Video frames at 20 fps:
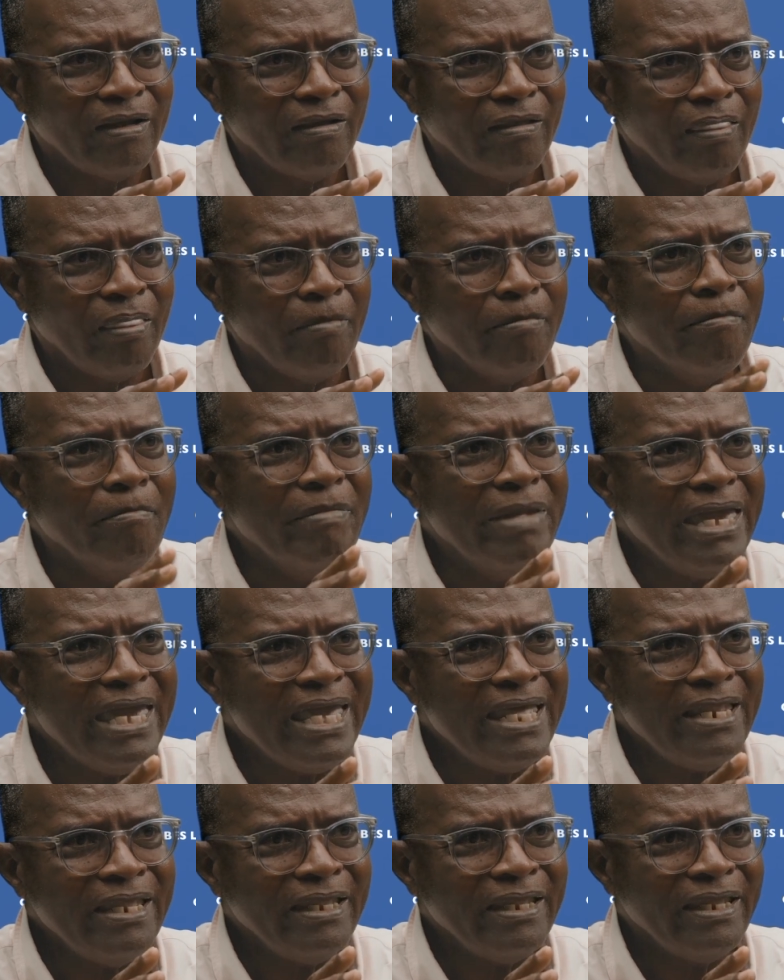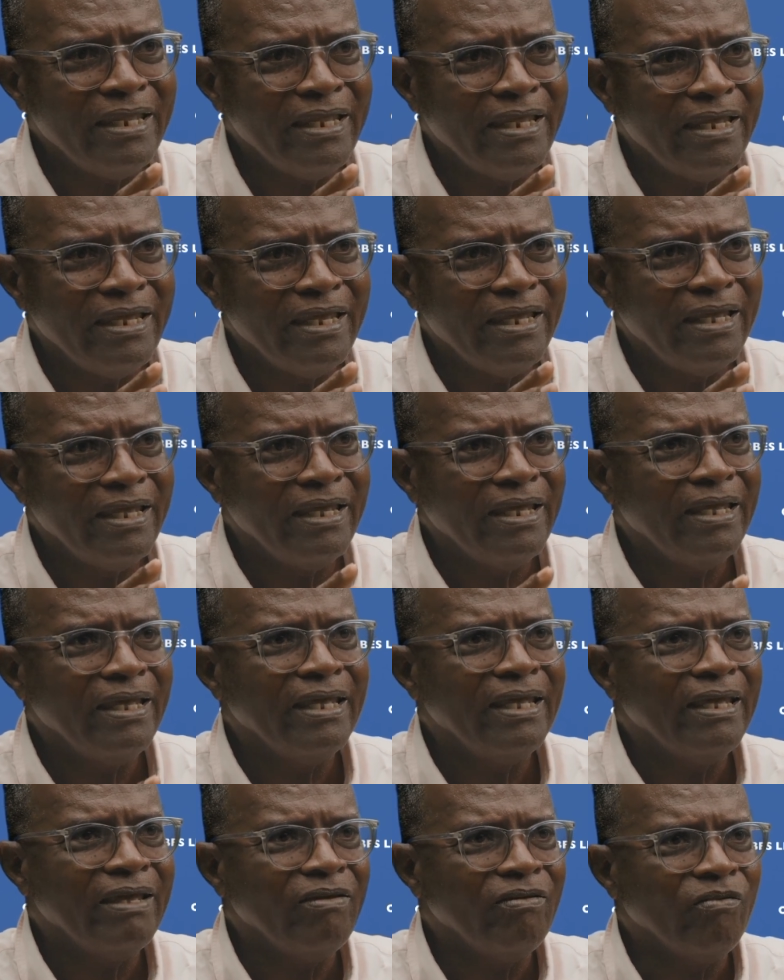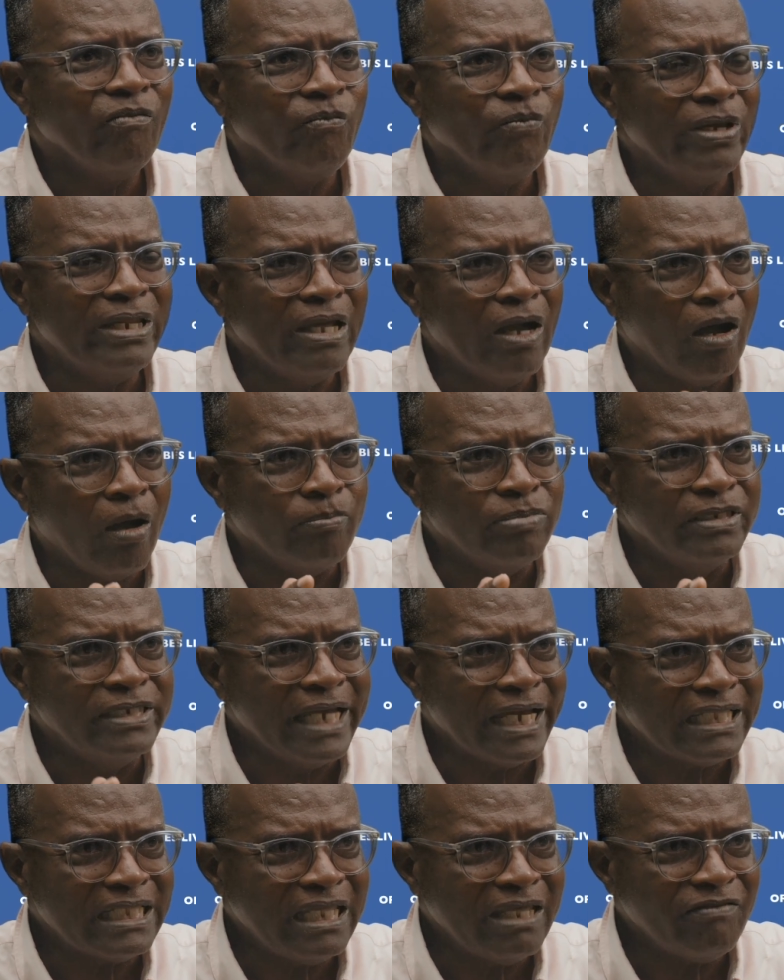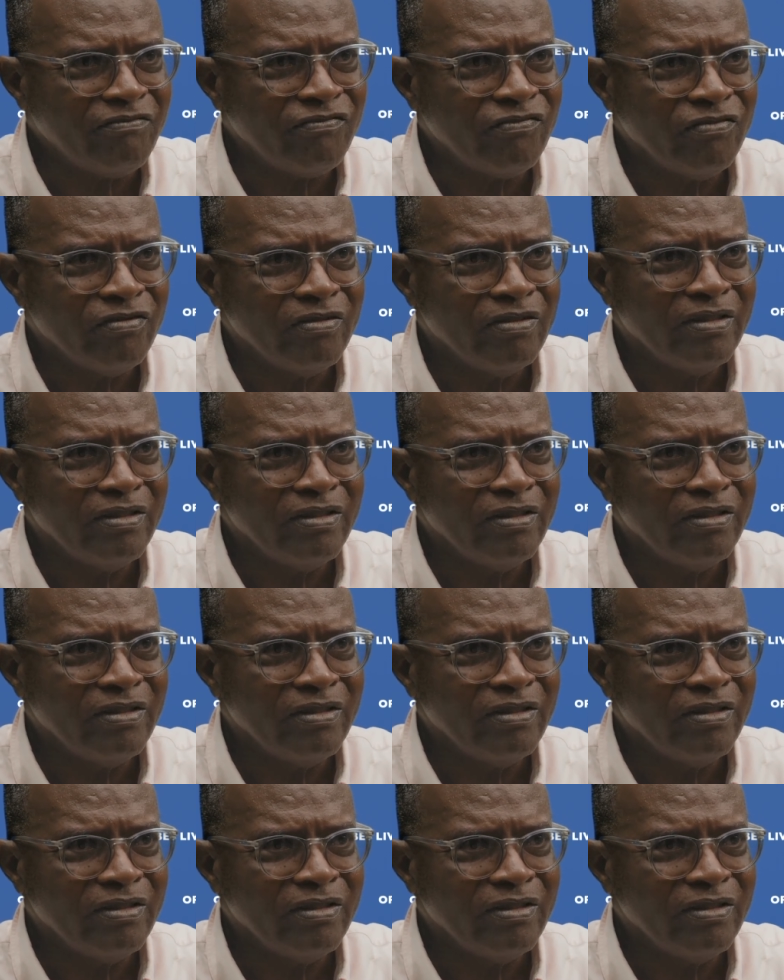made with the objective